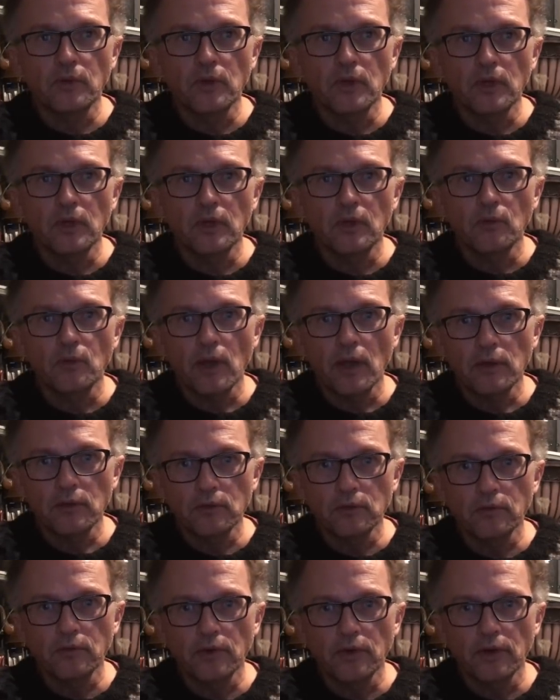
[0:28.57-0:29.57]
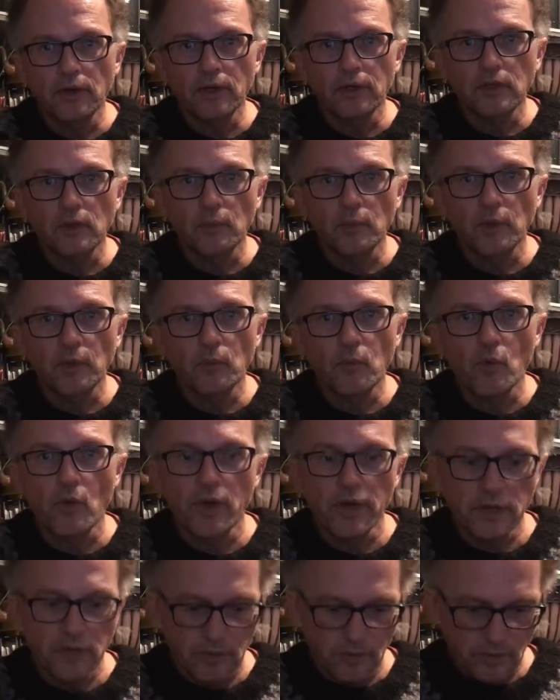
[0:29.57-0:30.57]
the cryospheric tipping
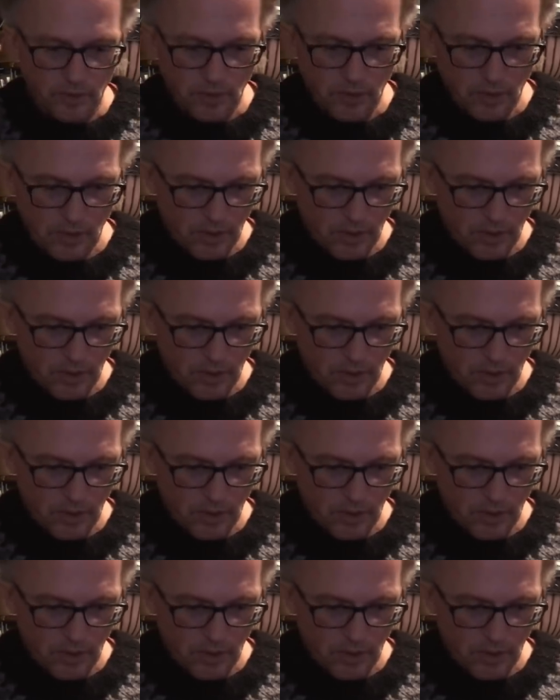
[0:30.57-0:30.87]
points,